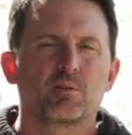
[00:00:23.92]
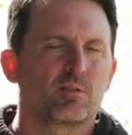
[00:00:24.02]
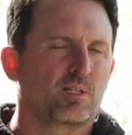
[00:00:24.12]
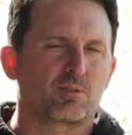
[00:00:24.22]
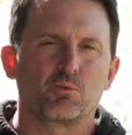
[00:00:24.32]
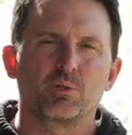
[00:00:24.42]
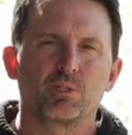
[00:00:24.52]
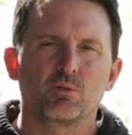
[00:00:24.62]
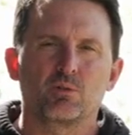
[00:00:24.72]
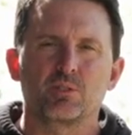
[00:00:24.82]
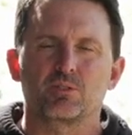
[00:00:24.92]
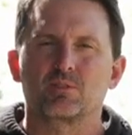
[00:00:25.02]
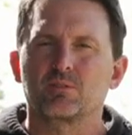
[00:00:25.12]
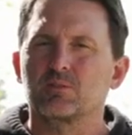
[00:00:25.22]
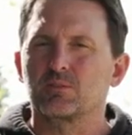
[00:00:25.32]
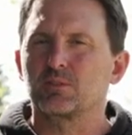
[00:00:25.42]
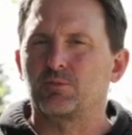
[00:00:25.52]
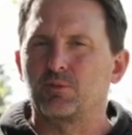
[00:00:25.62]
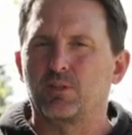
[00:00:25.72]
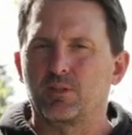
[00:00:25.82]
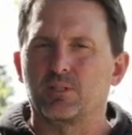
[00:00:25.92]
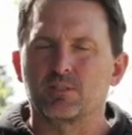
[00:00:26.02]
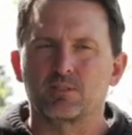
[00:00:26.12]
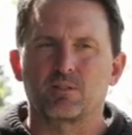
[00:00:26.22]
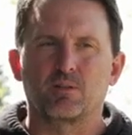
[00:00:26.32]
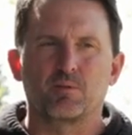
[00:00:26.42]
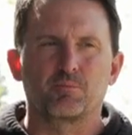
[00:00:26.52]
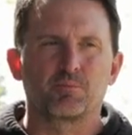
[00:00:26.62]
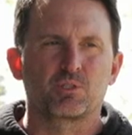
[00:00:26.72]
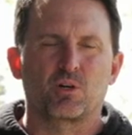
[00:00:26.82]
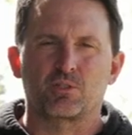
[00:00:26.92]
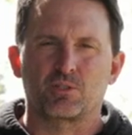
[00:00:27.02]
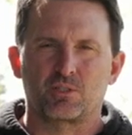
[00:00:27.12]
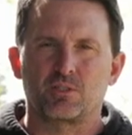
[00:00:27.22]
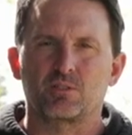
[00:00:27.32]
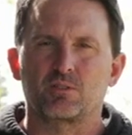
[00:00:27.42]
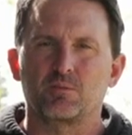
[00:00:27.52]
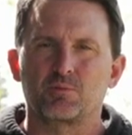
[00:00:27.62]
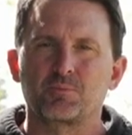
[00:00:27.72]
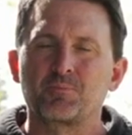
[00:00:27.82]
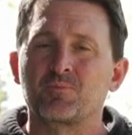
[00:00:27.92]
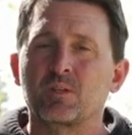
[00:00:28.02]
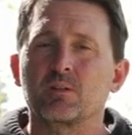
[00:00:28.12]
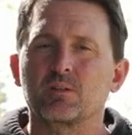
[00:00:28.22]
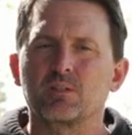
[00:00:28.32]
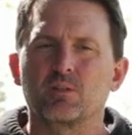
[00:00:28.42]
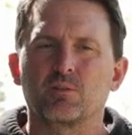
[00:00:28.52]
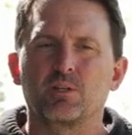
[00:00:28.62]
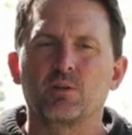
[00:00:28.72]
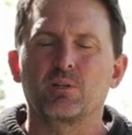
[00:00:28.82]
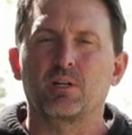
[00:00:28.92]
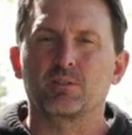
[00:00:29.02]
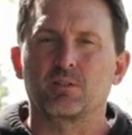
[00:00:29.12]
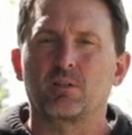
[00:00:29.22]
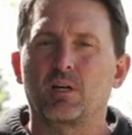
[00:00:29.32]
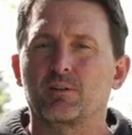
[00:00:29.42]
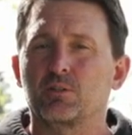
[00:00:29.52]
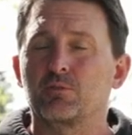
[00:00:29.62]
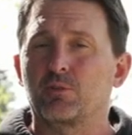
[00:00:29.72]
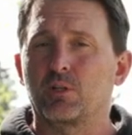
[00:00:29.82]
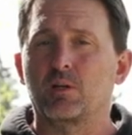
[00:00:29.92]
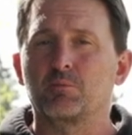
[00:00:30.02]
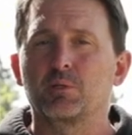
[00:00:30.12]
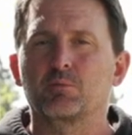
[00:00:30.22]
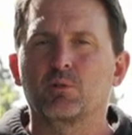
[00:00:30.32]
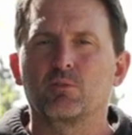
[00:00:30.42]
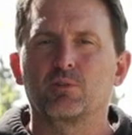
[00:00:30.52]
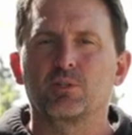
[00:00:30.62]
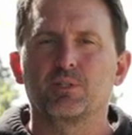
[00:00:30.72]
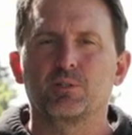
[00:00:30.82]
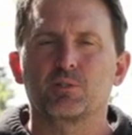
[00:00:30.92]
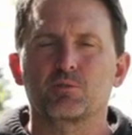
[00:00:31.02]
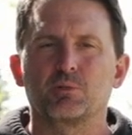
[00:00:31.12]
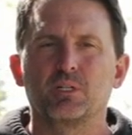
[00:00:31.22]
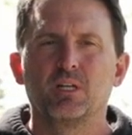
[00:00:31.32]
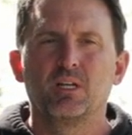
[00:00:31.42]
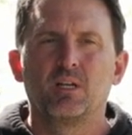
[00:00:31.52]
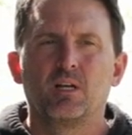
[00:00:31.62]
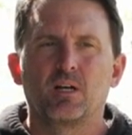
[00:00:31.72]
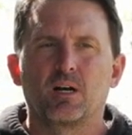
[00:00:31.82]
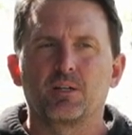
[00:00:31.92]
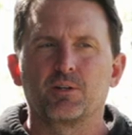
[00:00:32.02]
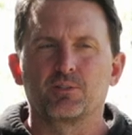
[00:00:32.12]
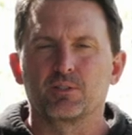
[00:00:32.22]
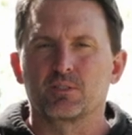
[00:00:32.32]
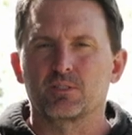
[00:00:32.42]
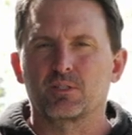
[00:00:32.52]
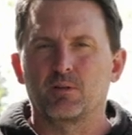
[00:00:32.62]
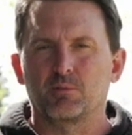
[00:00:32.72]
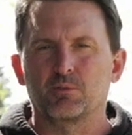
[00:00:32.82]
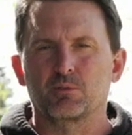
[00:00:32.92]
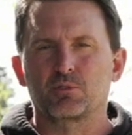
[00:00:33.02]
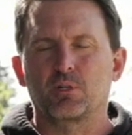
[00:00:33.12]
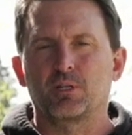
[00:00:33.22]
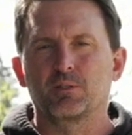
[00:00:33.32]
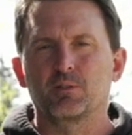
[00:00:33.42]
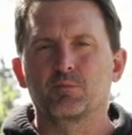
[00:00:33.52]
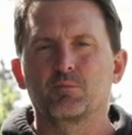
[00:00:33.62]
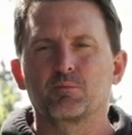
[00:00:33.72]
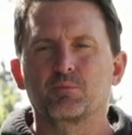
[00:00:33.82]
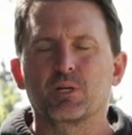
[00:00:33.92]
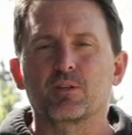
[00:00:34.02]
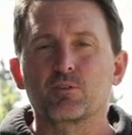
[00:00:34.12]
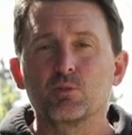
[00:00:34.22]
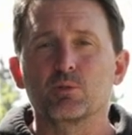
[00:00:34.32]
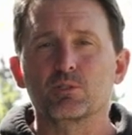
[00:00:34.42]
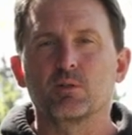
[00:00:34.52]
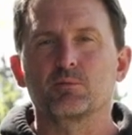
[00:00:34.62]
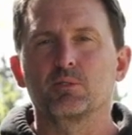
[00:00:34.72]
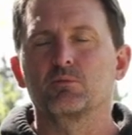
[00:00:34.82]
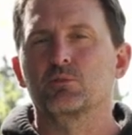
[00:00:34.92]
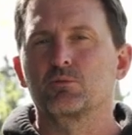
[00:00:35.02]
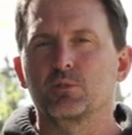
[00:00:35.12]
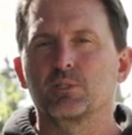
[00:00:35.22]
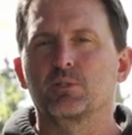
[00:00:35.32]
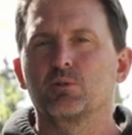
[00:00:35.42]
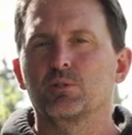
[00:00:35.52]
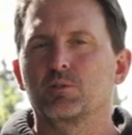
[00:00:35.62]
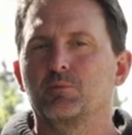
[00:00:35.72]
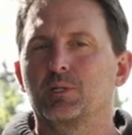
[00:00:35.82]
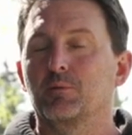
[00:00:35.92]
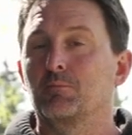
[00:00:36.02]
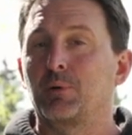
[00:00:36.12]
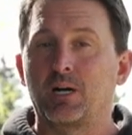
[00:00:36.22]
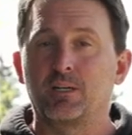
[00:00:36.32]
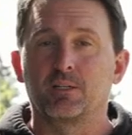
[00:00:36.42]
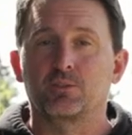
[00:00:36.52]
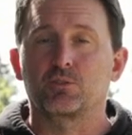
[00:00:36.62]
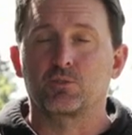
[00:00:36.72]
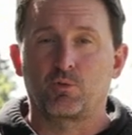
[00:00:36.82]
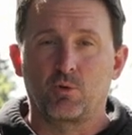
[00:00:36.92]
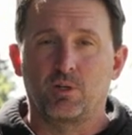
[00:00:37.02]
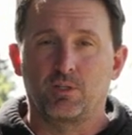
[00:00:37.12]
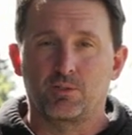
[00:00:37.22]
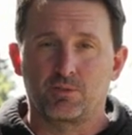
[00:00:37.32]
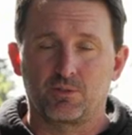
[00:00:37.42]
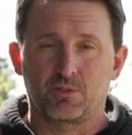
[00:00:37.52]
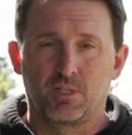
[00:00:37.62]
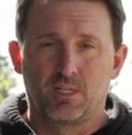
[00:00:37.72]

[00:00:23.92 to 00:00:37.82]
Lots of wind noise, different things, charging systems. You know, they no doubt did a lot of good for a lot of people over the years, but I had heard that this company was trying to break through with something that was really going to be by hunters for hunters.